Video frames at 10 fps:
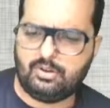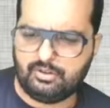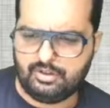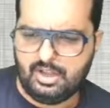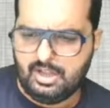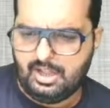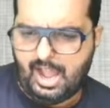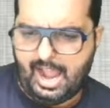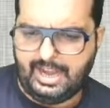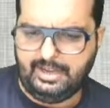cost.
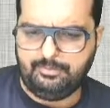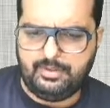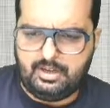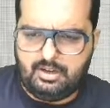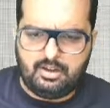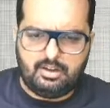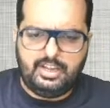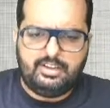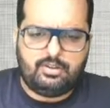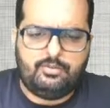And the
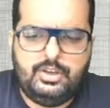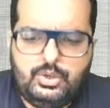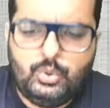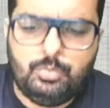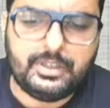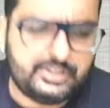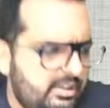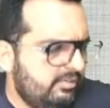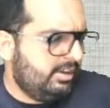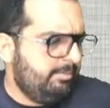earnings of the new
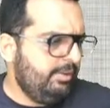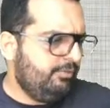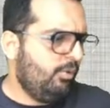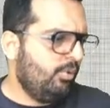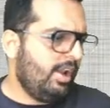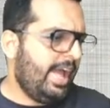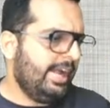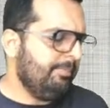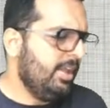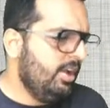machine will be
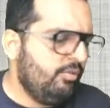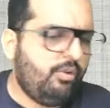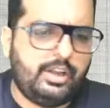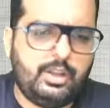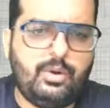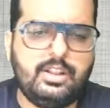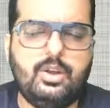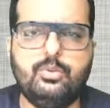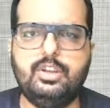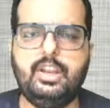
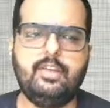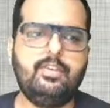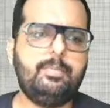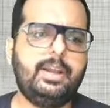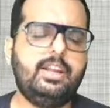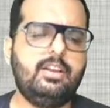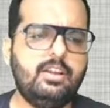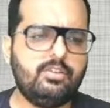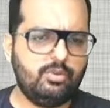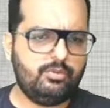4,41,000. Everybody
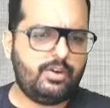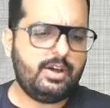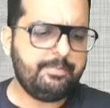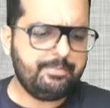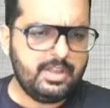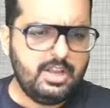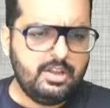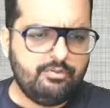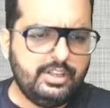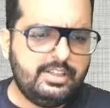clear so far?
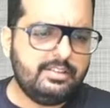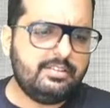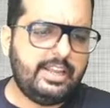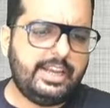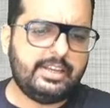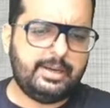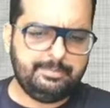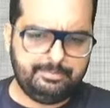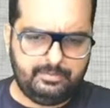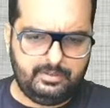With this data,